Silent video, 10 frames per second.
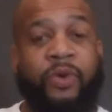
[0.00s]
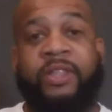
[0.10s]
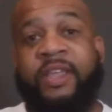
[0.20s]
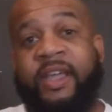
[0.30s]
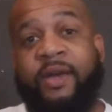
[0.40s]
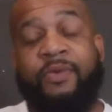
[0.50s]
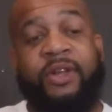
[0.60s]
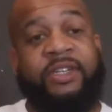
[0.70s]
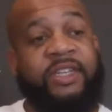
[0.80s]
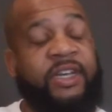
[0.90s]
one thing I
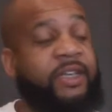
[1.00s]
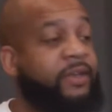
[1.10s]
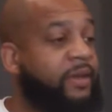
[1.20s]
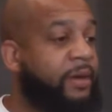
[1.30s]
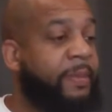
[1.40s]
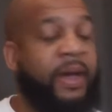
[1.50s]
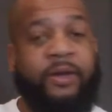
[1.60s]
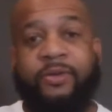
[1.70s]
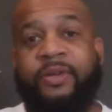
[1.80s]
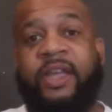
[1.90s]
want to tell you
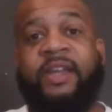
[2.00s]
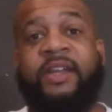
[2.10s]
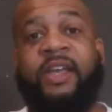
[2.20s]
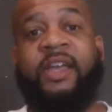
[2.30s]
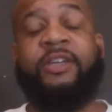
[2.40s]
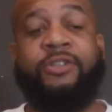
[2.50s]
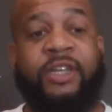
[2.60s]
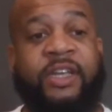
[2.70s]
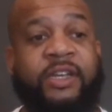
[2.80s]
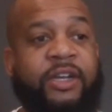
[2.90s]
about creating the
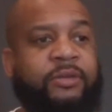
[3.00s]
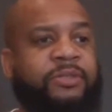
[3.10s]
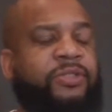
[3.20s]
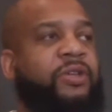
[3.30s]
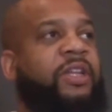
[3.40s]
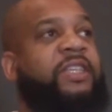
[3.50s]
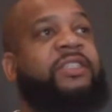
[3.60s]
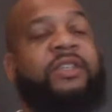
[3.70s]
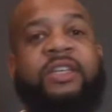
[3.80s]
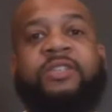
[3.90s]
extra income.
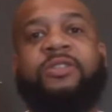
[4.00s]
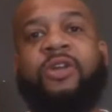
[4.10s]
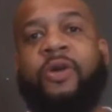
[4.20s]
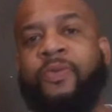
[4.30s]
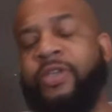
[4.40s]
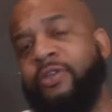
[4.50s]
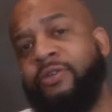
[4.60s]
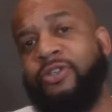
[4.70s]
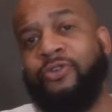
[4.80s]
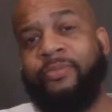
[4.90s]
Let's let's start with
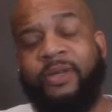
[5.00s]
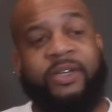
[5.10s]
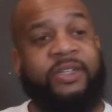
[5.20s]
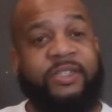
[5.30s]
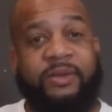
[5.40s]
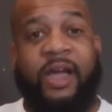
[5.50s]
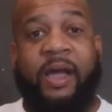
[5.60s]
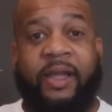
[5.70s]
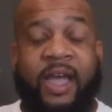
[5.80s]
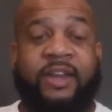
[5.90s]
YouTube because
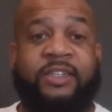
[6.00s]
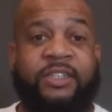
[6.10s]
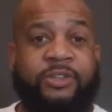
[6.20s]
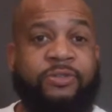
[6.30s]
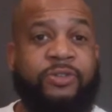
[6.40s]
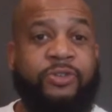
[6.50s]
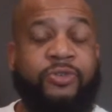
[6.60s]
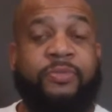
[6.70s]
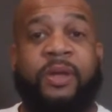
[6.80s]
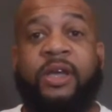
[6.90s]
I got into
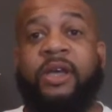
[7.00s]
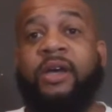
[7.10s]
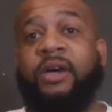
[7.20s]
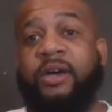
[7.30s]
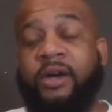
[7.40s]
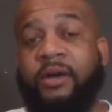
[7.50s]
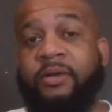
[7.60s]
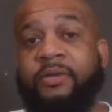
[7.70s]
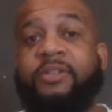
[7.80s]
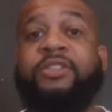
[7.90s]
YouTube uh,
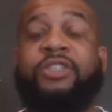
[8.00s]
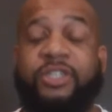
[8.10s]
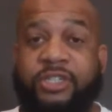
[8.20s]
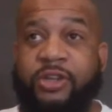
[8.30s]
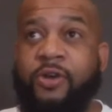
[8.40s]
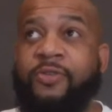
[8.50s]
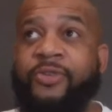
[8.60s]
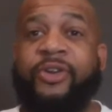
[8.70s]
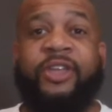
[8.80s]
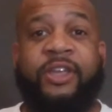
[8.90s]
just
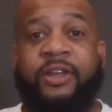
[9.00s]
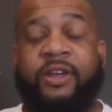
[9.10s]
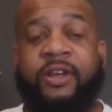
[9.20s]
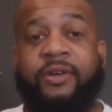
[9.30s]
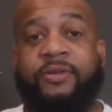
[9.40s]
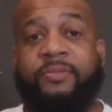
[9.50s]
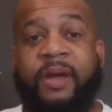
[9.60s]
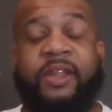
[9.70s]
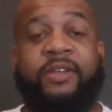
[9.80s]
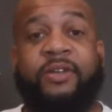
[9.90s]
over a year ago,
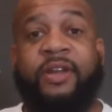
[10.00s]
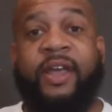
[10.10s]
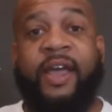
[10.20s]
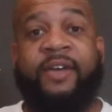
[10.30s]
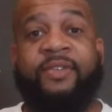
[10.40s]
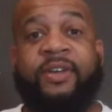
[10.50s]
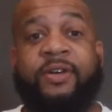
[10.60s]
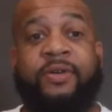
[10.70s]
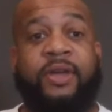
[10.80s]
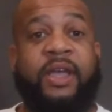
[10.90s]
about a year and a half
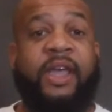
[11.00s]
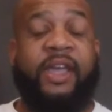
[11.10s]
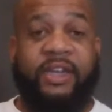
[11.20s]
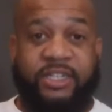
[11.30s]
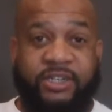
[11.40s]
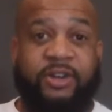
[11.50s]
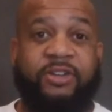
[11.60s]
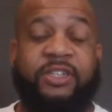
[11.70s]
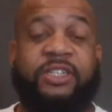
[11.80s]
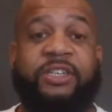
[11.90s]
ago, and it's
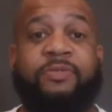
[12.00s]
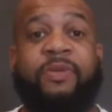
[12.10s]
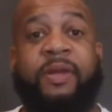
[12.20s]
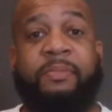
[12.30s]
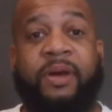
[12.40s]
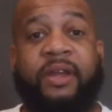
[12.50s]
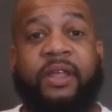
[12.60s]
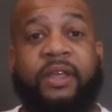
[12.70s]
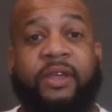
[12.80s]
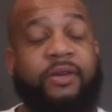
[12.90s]
starting to generate
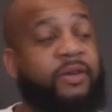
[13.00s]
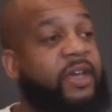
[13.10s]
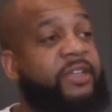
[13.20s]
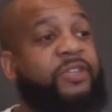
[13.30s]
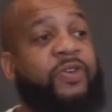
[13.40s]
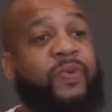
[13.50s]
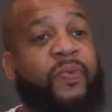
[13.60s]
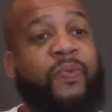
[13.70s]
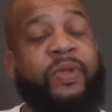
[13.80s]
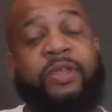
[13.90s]
money. Okay,
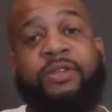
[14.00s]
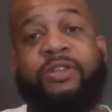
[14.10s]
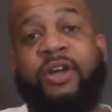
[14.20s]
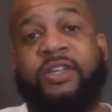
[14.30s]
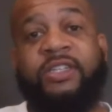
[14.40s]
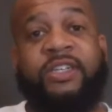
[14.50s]
so when you start to